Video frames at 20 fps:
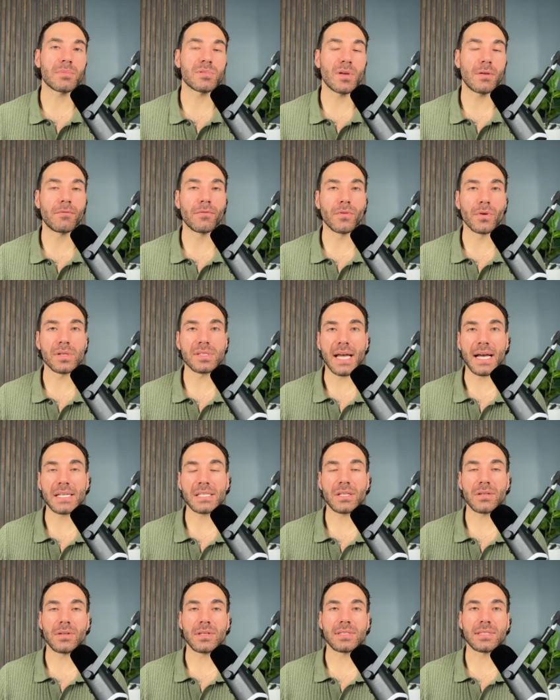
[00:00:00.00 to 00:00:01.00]
So I'd first
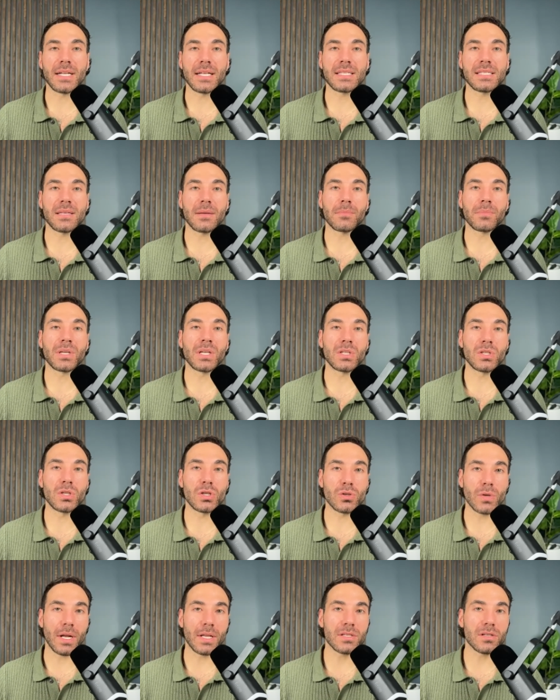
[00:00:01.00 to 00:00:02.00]
ask you to set some
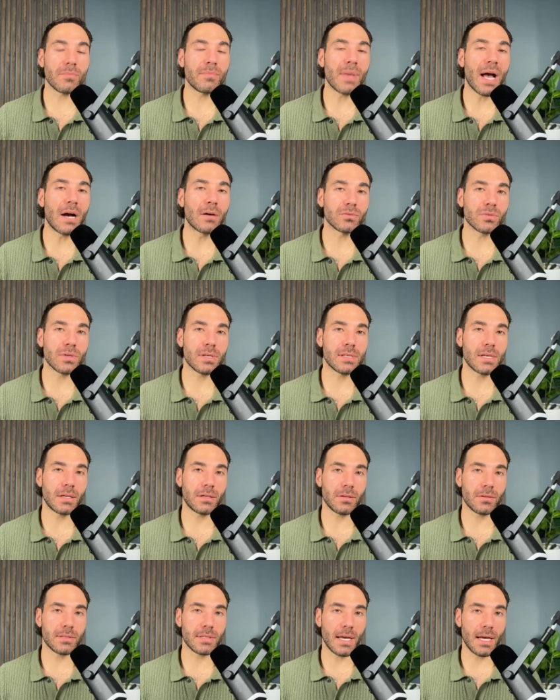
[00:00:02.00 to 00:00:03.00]
constraints or boundaries on
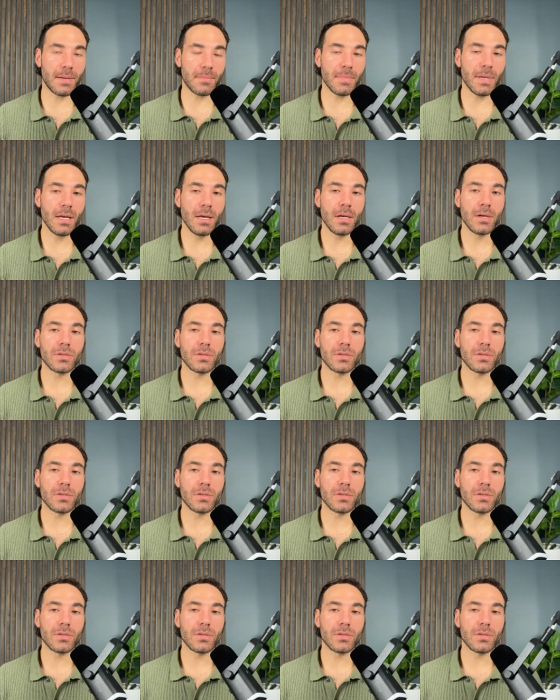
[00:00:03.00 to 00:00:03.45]
your time,